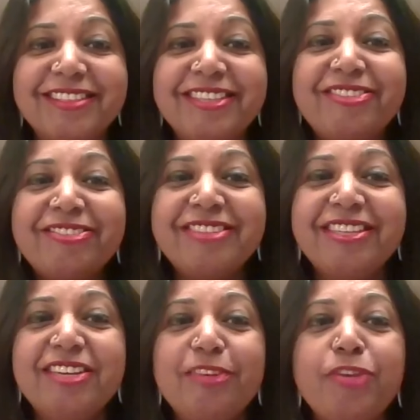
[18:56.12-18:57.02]
you know,
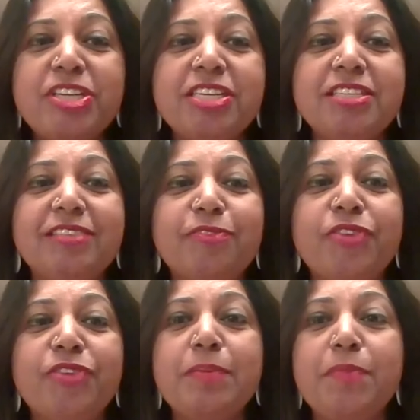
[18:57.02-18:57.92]
which is
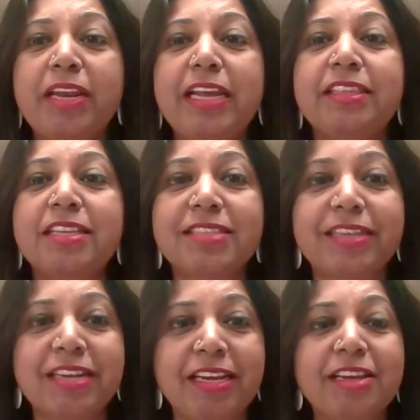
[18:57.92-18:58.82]
visible in the
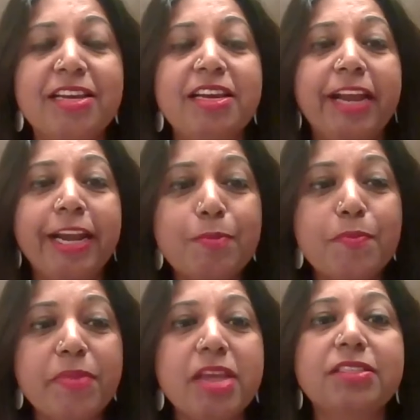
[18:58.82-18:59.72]
screen. It
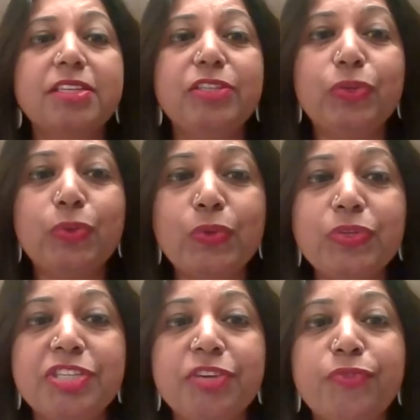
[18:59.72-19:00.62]
makes a
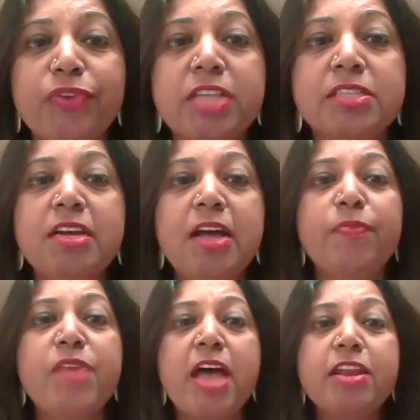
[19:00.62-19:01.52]
huge difference
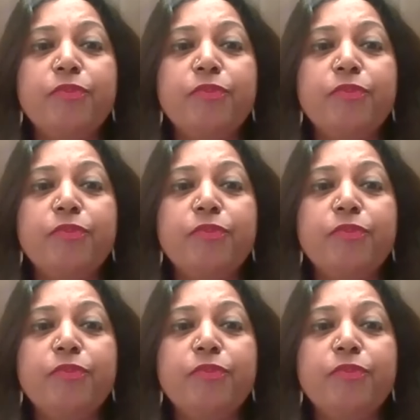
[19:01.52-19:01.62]
than